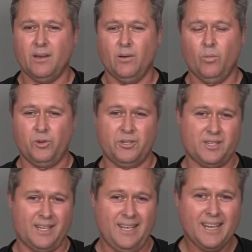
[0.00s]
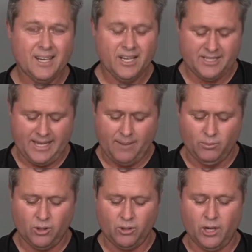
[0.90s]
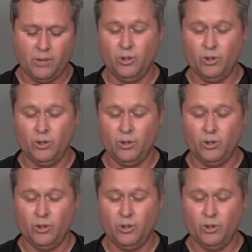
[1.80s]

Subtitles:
What does a kitten exam look like?